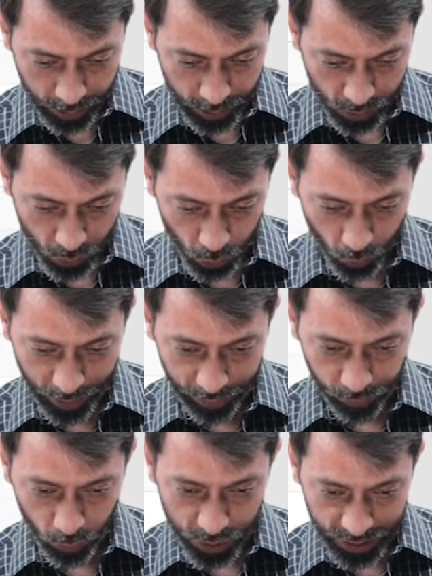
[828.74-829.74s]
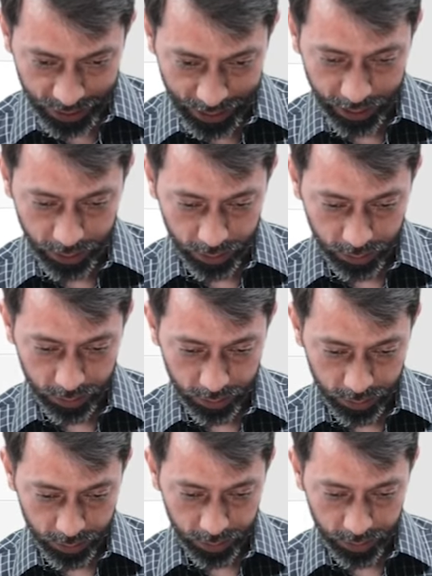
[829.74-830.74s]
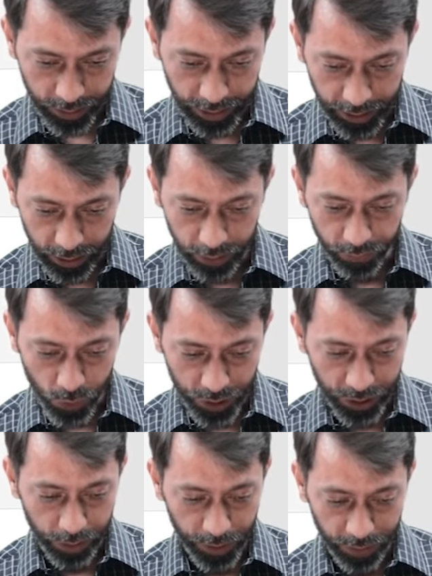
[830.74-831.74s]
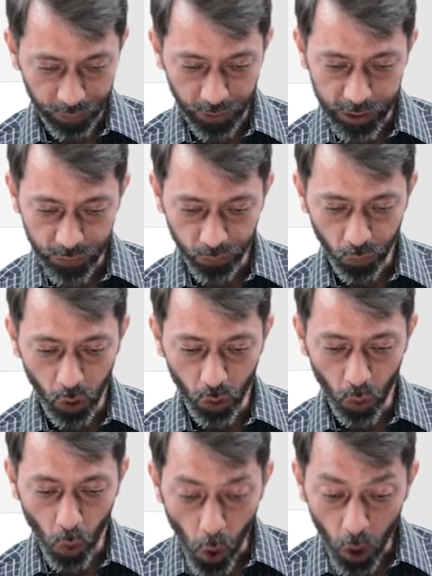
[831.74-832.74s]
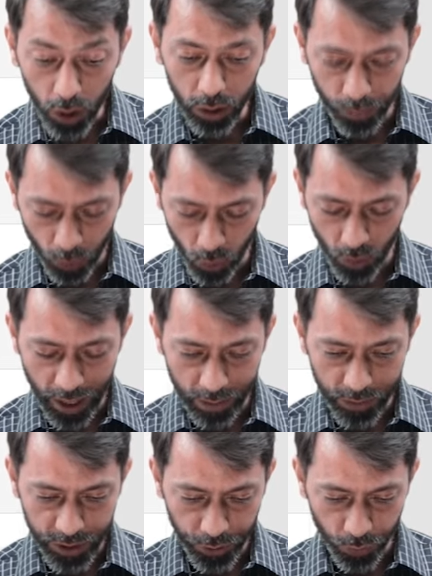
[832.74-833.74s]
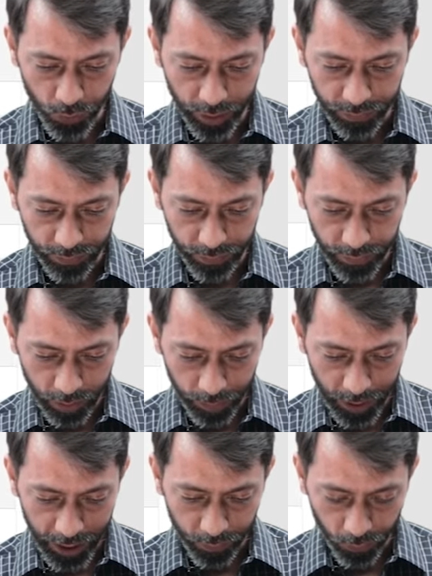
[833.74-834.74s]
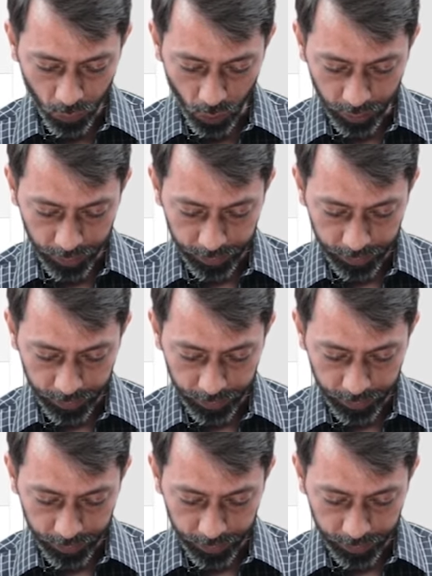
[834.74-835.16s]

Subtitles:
So you will have to select the interview city preference for all the programs that you have applied for.